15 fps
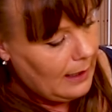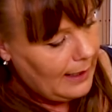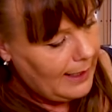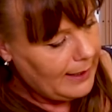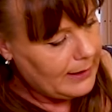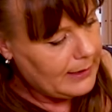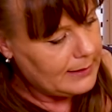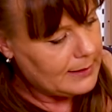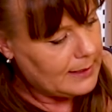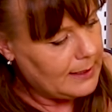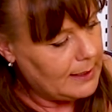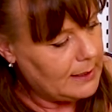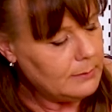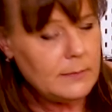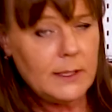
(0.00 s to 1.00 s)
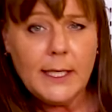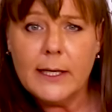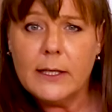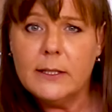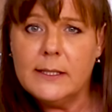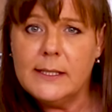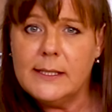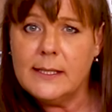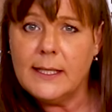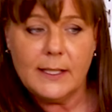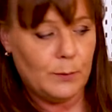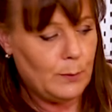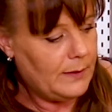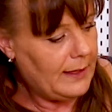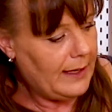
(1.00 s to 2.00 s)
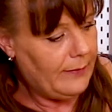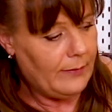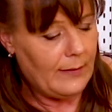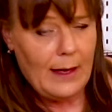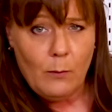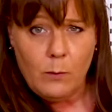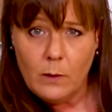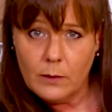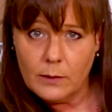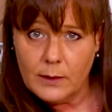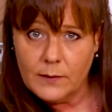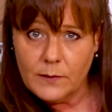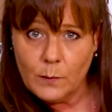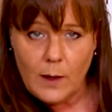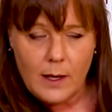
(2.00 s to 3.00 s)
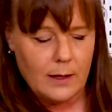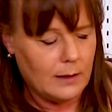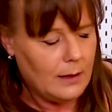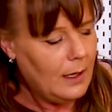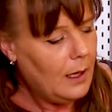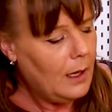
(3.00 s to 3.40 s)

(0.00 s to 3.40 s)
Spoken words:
It could come and it could sit within that one as well.